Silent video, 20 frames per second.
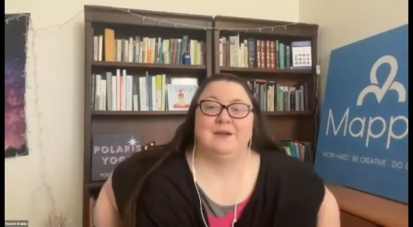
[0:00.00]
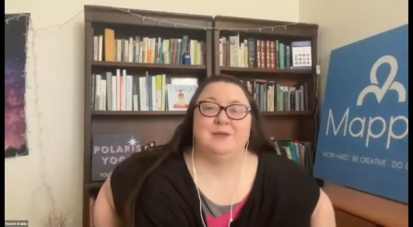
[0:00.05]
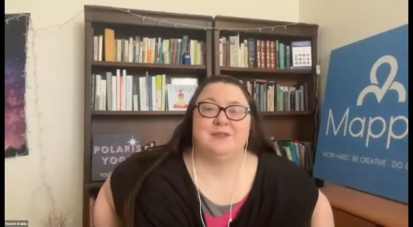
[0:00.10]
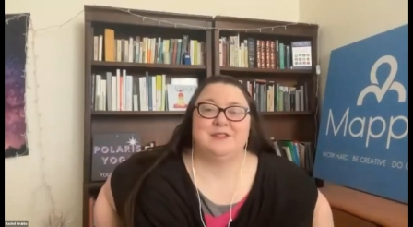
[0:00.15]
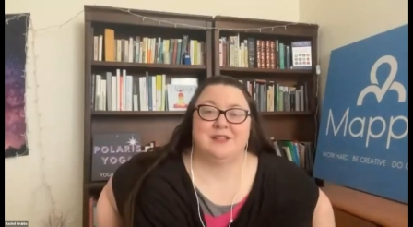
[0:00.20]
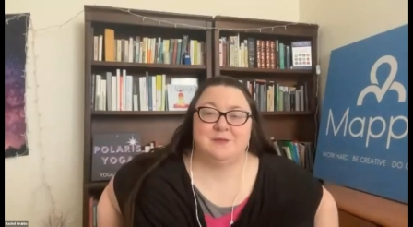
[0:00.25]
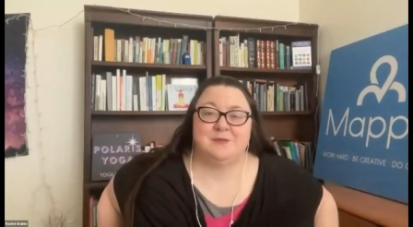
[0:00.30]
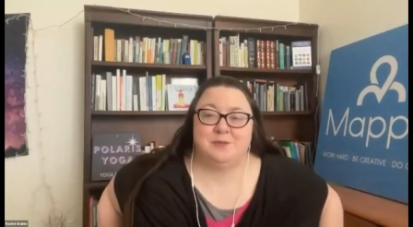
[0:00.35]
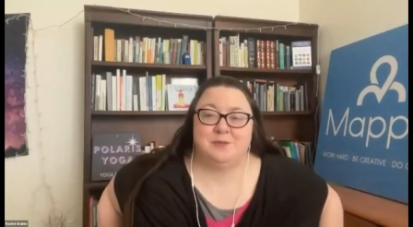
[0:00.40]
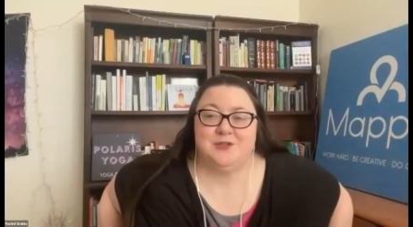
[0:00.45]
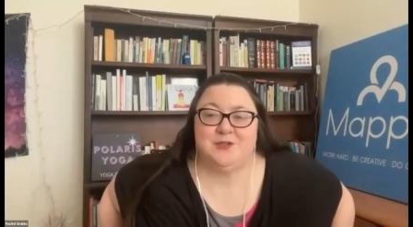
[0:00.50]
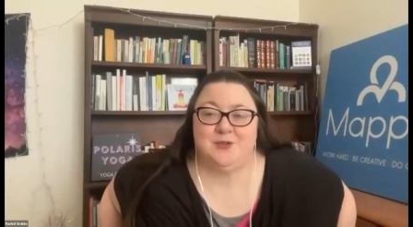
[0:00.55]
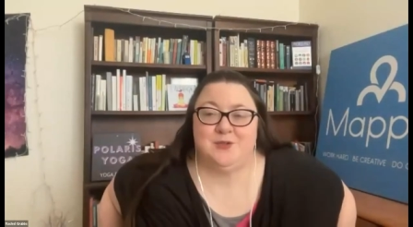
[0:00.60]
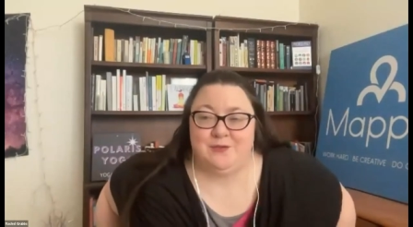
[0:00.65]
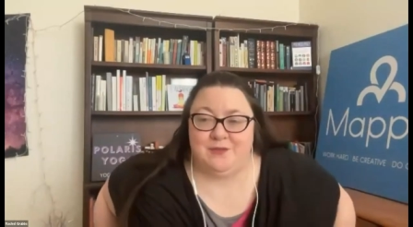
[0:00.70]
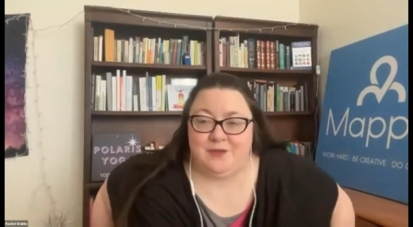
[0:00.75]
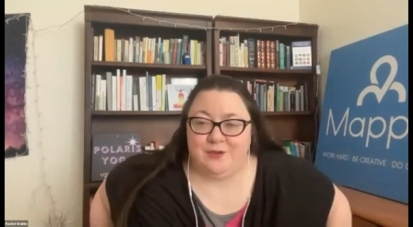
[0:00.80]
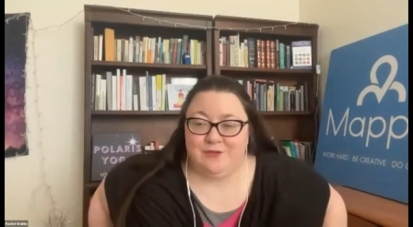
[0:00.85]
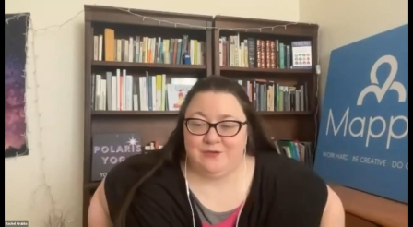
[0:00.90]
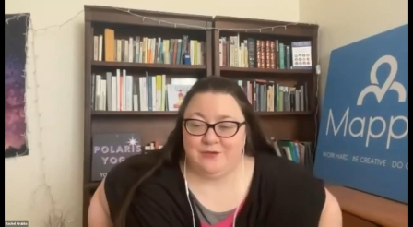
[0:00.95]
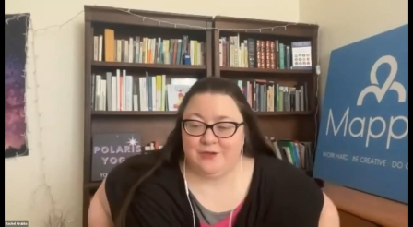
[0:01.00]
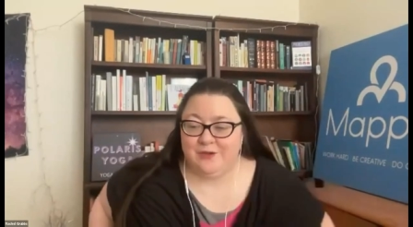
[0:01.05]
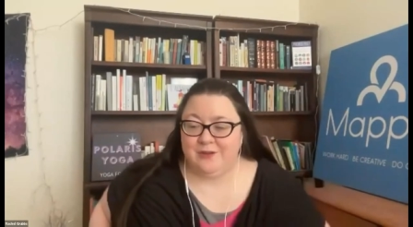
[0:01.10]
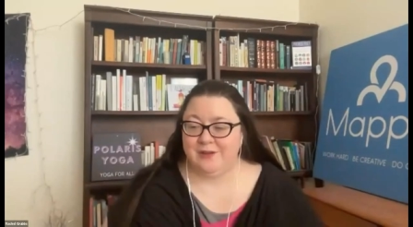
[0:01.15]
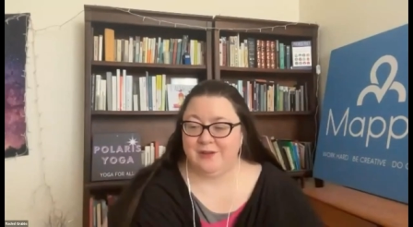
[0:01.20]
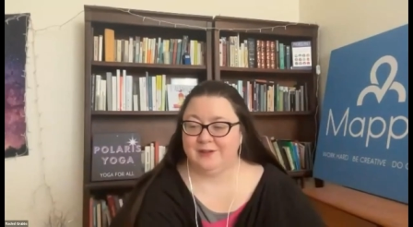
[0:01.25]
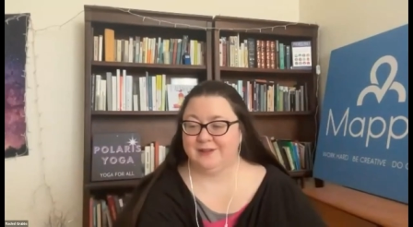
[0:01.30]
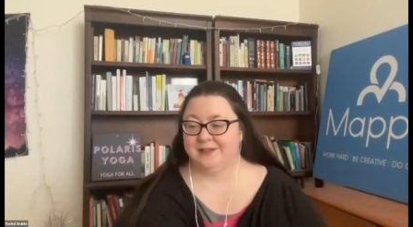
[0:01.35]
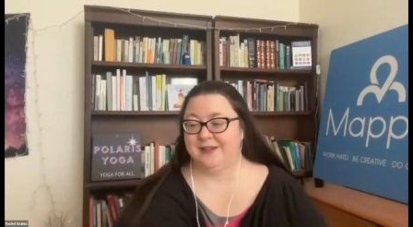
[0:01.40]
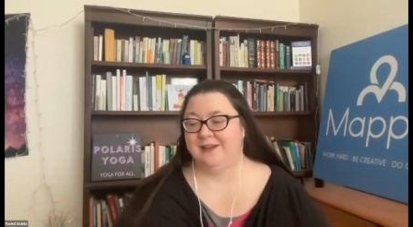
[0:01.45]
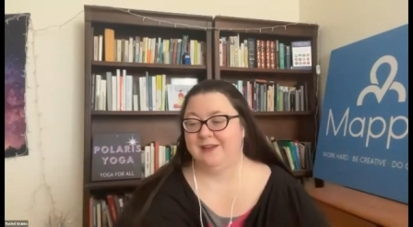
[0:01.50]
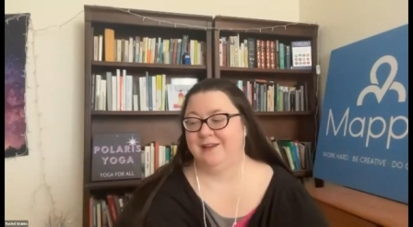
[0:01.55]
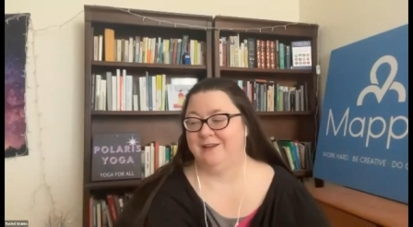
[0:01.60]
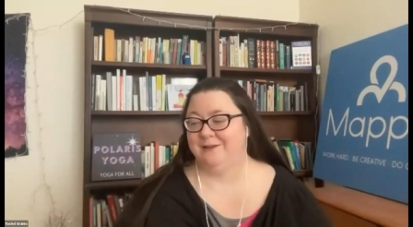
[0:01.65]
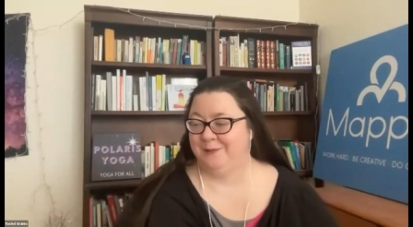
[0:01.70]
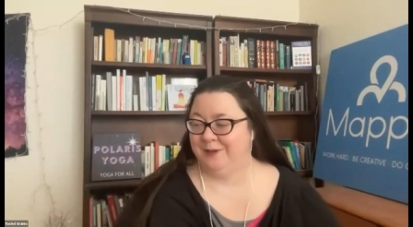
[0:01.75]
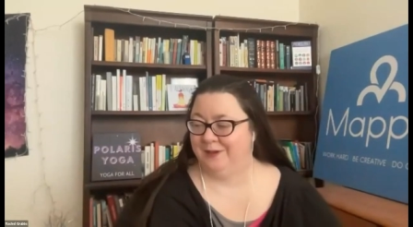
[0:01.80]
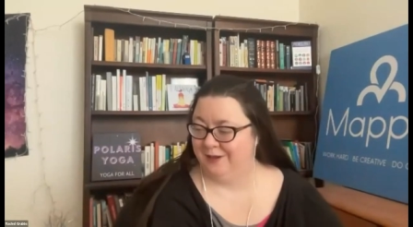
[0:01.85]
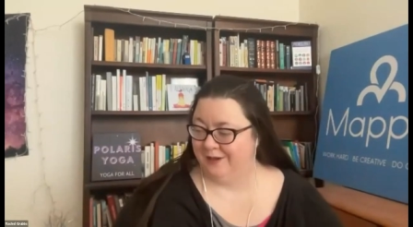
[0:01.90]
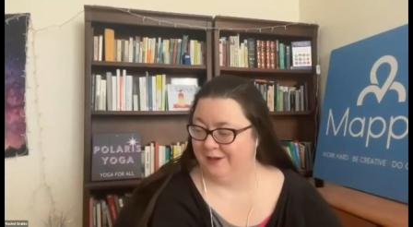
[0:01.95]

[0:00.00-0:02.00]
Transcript: I was at the Princeton Review for a long time,